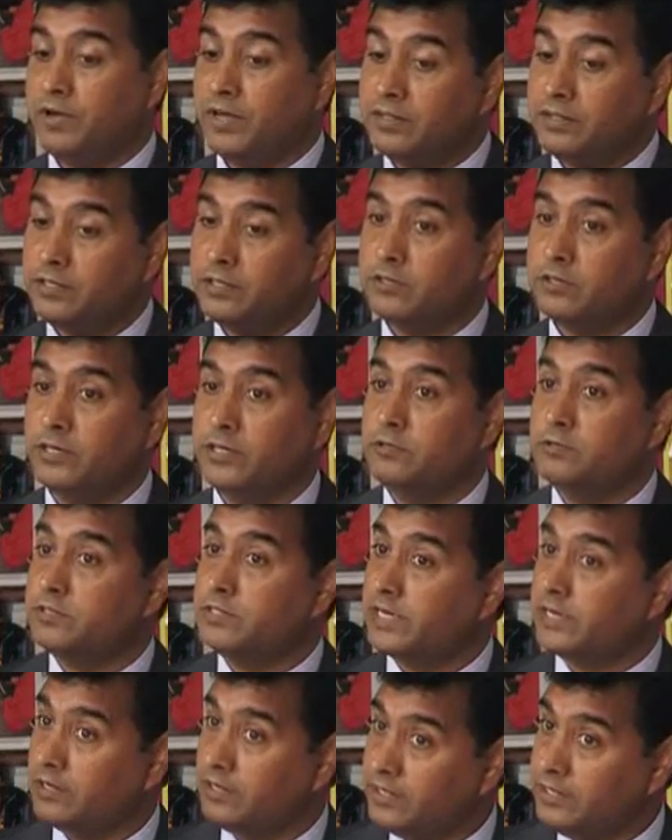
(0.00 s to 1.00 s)
when they try to
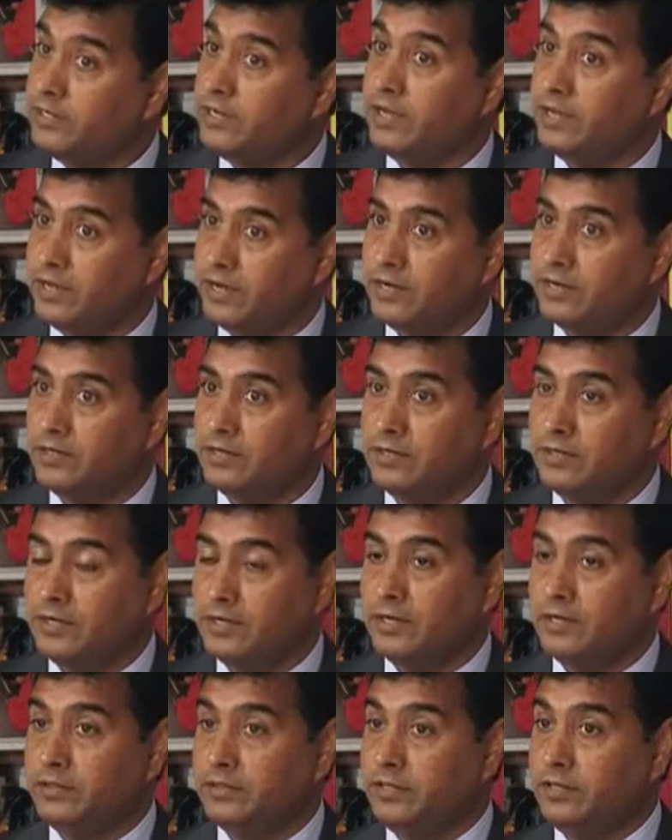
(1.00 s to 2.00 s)
settle in here,
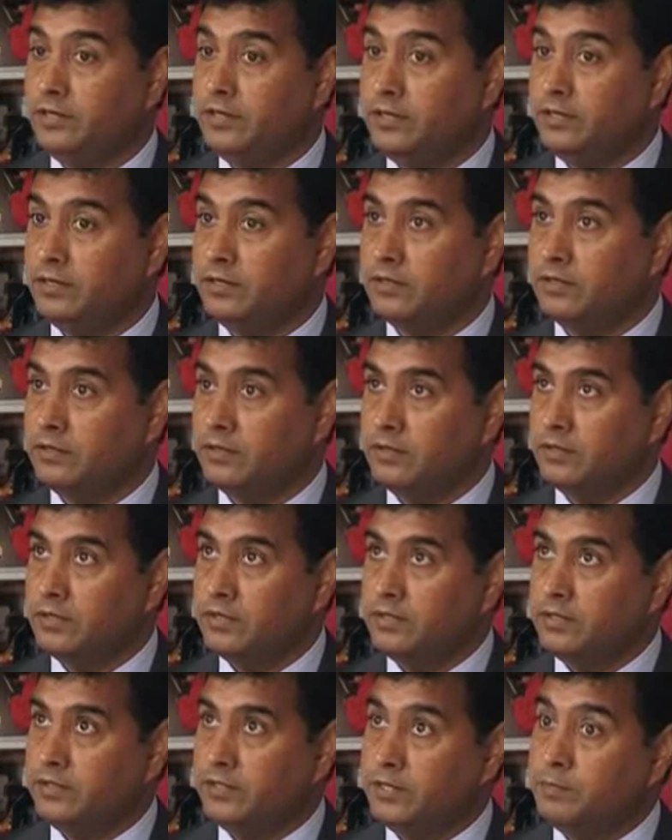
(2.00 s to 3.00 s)
they
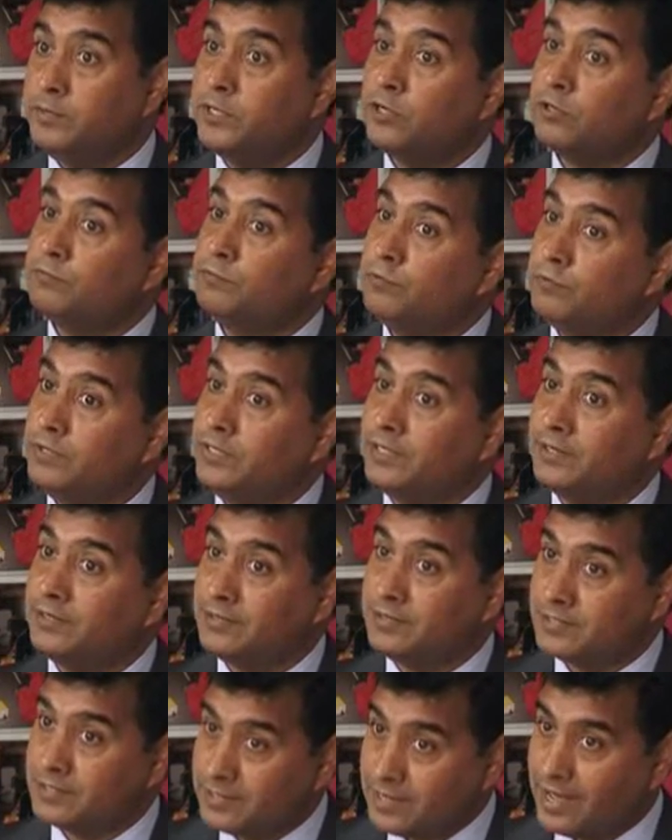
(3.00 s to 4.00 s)
may not fully
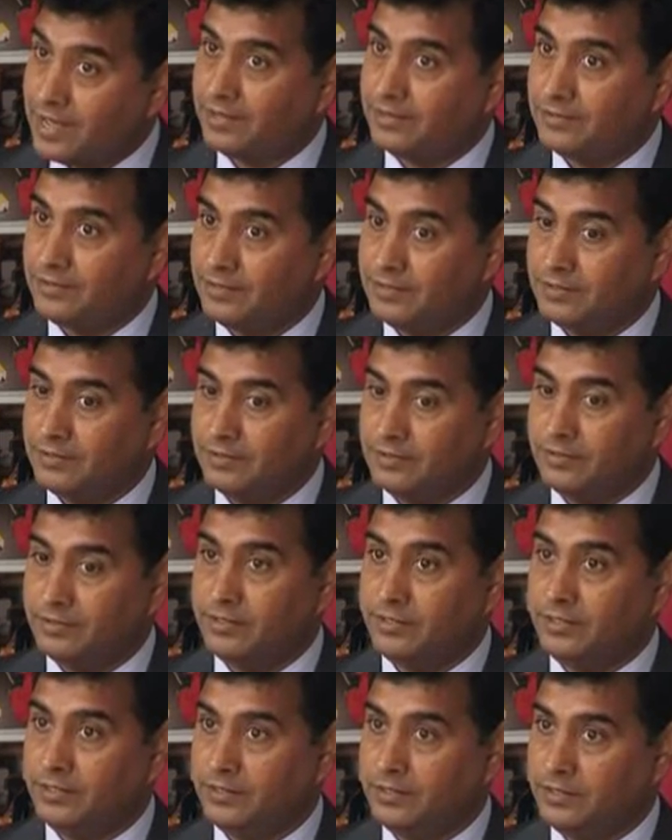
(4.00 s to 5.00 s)
understand
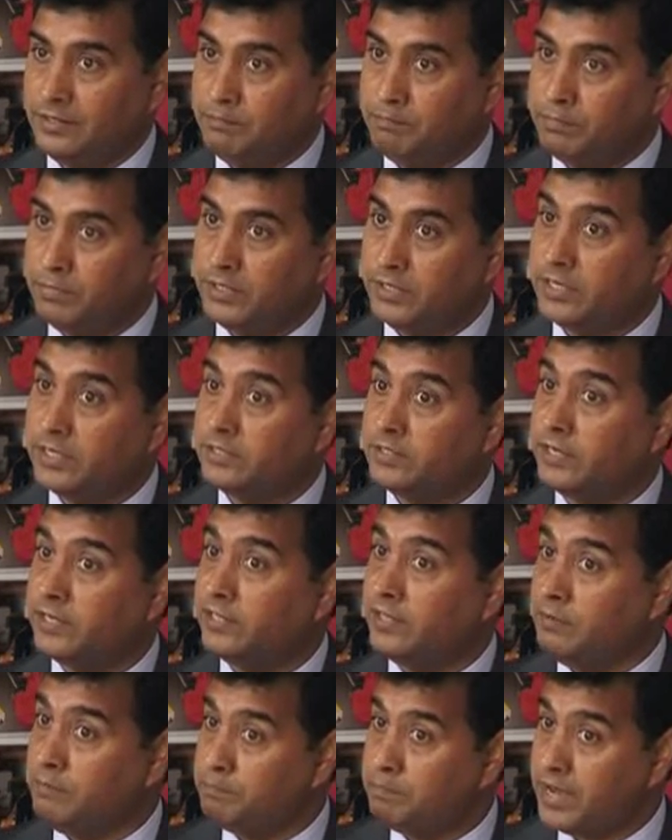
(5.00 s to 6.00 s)
the implication
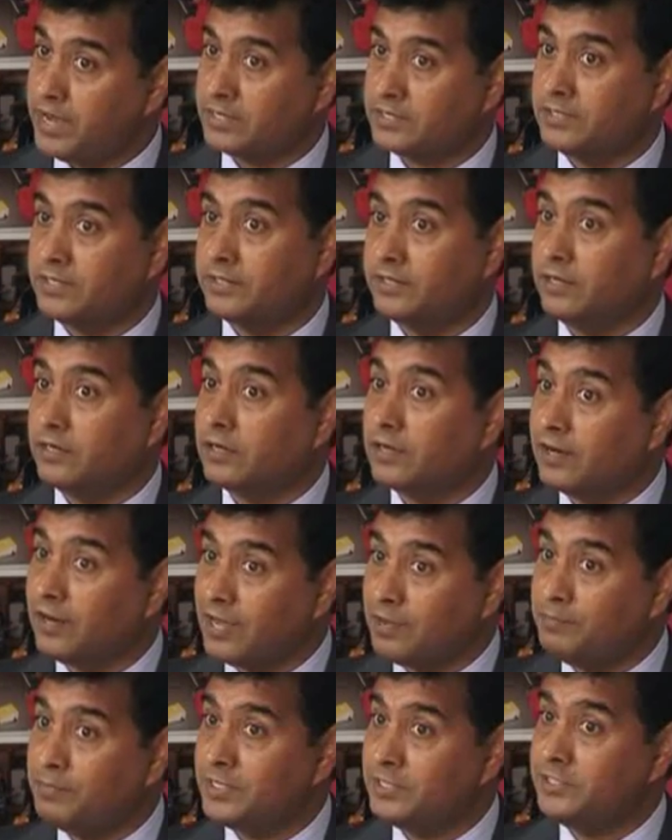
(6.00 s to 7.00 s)
and the impacts that the
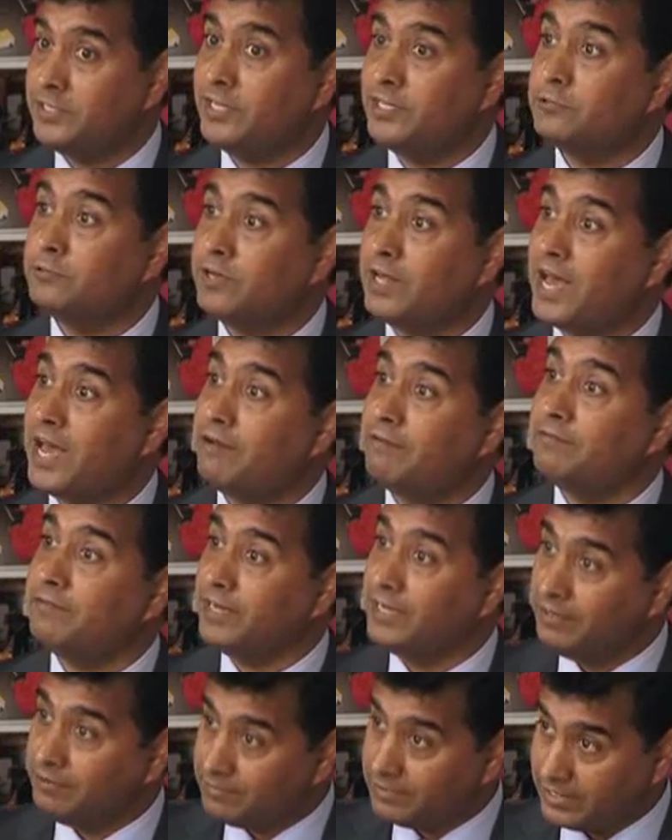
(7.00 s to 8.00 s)
climate change could have
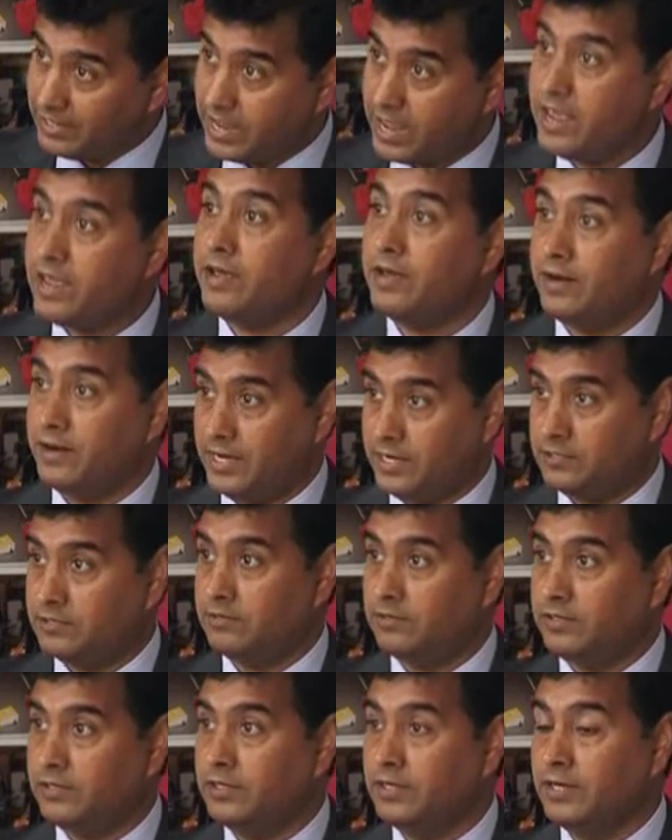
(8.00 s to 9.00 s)
even here,
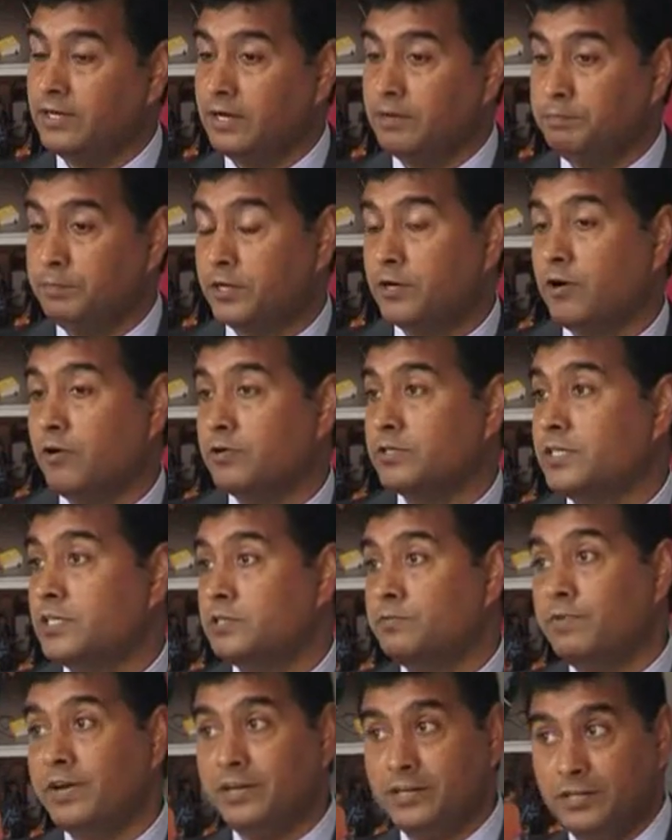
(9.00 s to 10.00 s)
actually, because
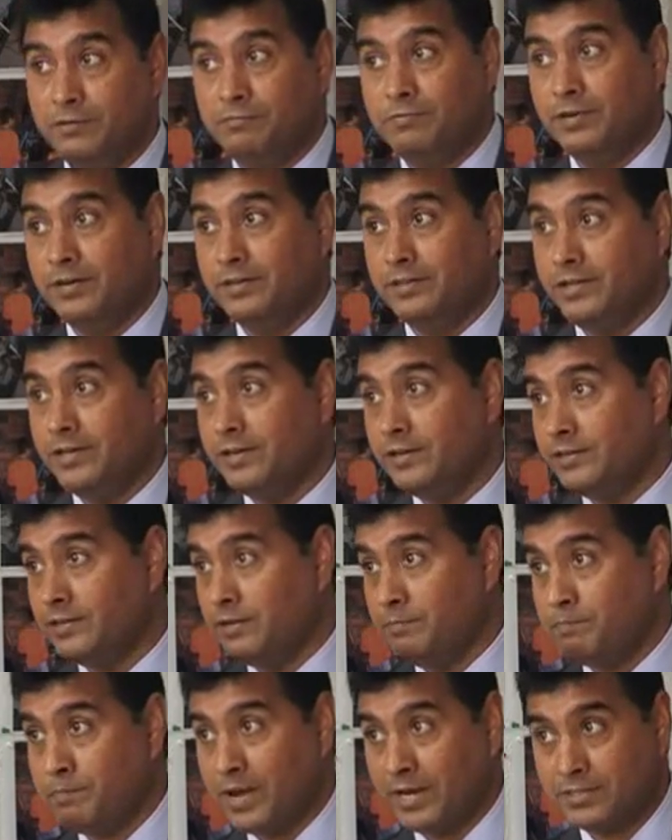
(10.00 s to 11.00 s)
it's very different. There it
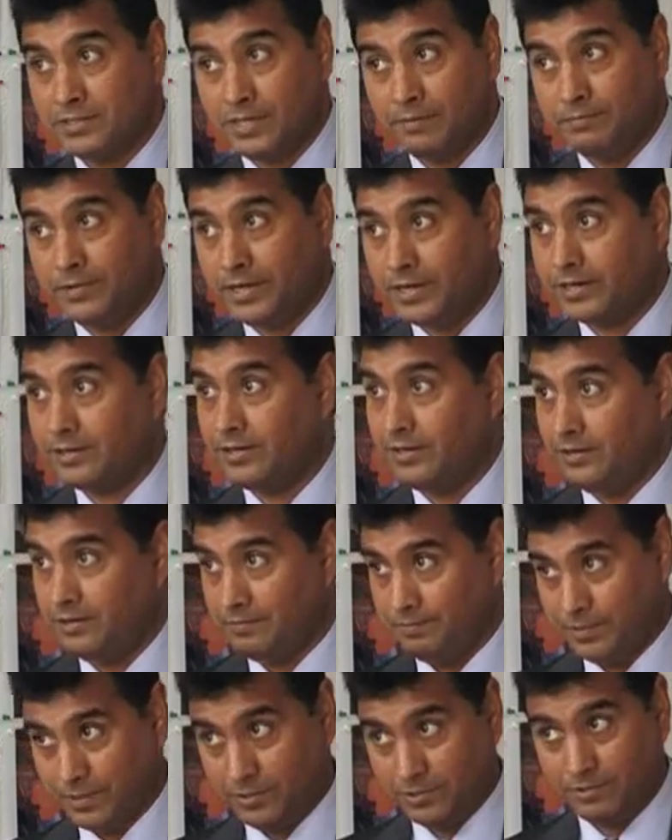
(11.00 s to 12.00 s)
impacts them directly
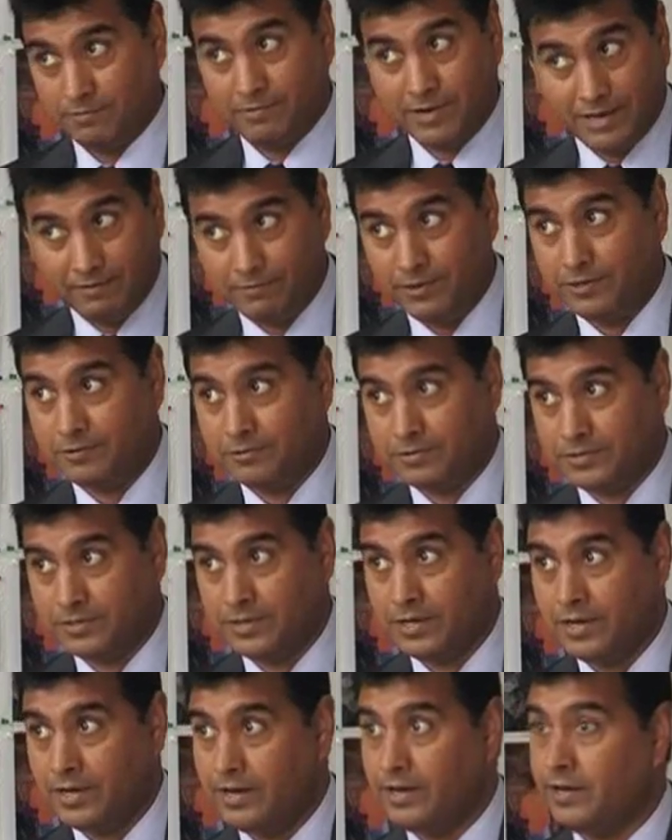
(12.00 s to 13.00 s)
because of livelihoods.
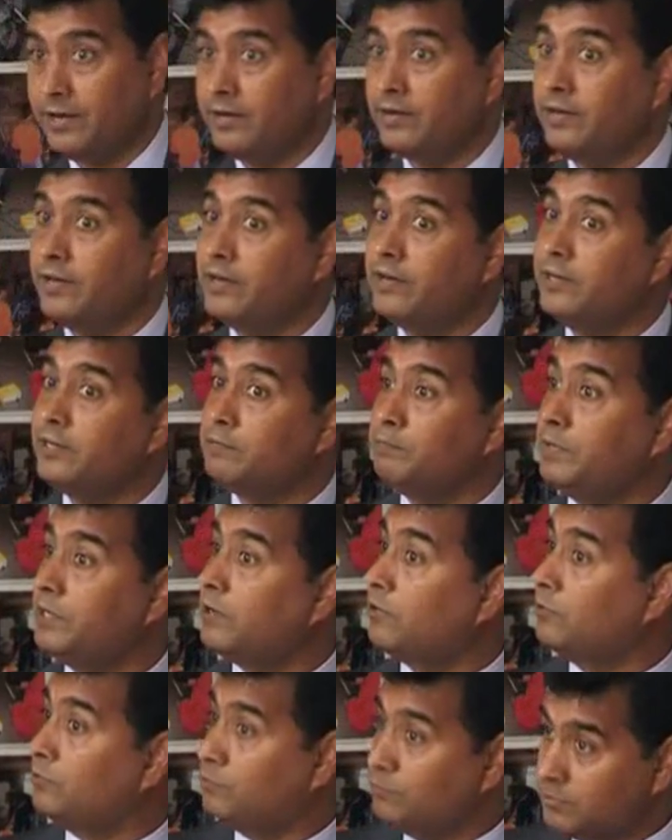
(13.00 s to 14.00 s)
Here it may
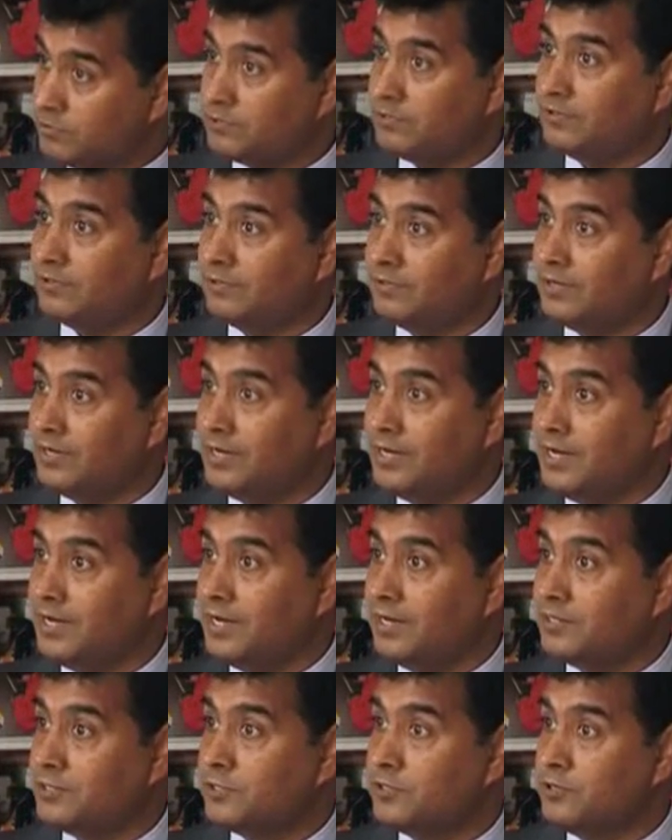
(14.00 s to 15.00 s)
not do so.
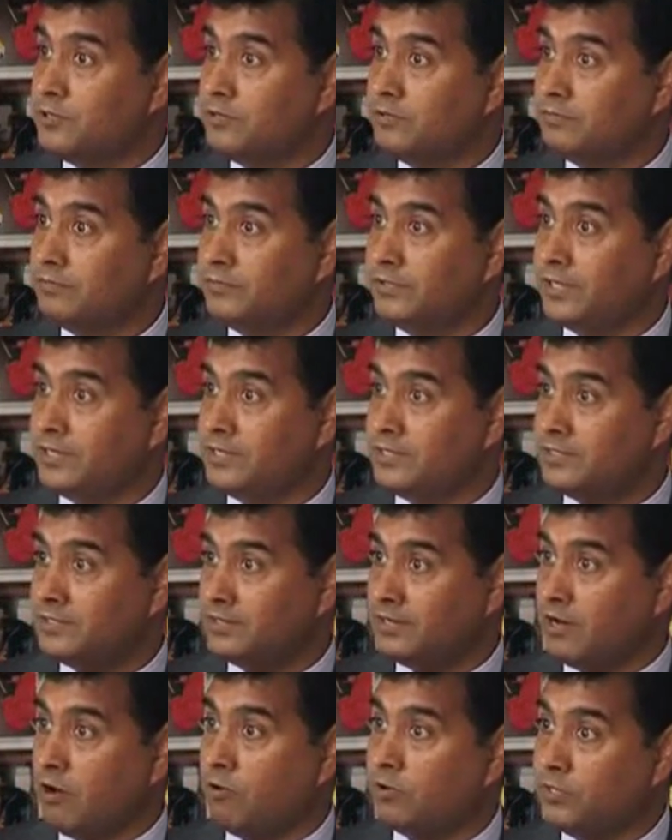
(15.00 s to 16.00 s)
So there
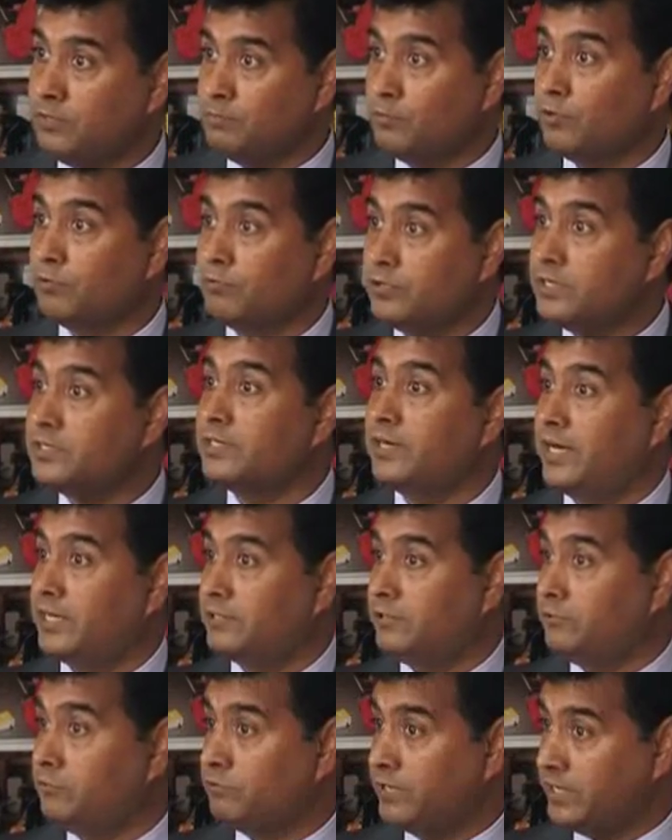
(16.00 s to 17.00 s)
is all the more reason
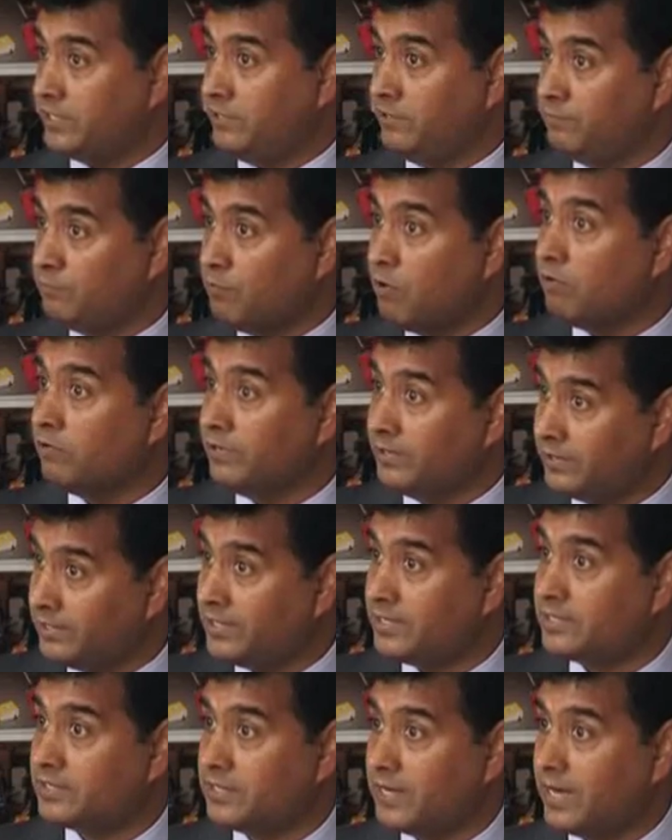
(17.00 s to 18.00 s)
actually to get involved in
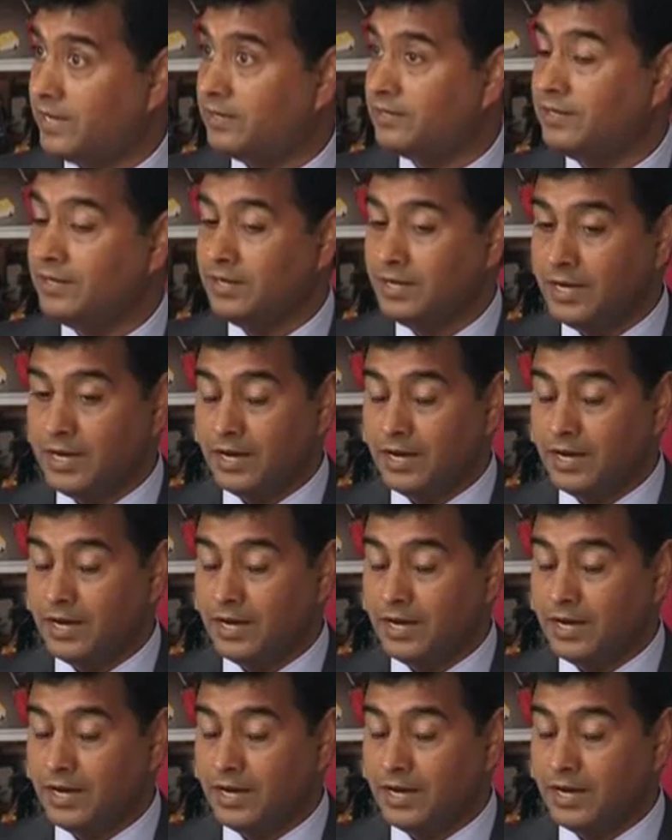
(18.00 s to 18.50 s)
this and